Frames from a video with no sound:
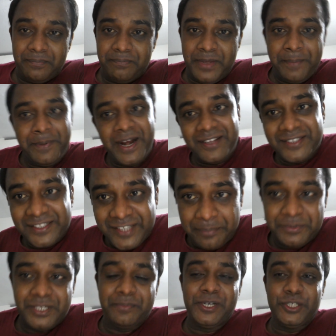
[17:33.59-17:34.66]
People are
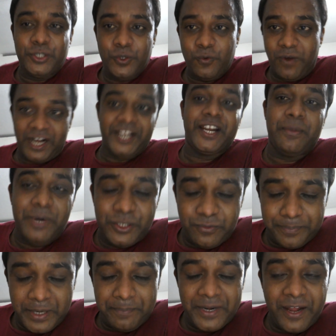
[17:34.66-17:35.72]

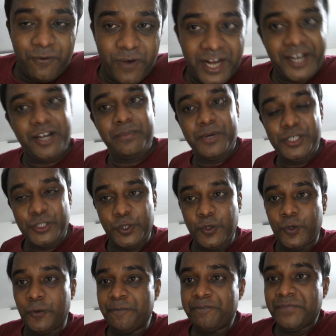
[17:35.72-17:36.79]
vulnerable
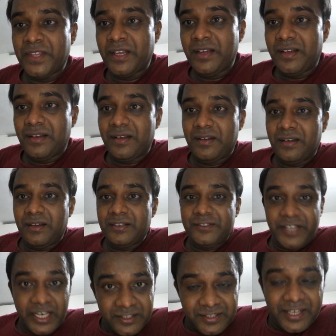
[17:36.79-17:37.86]
to
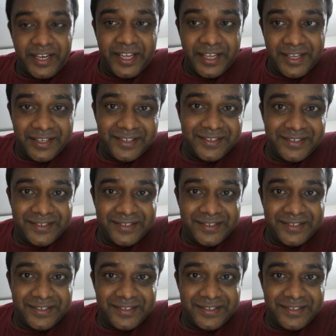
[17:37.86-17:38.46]
sensory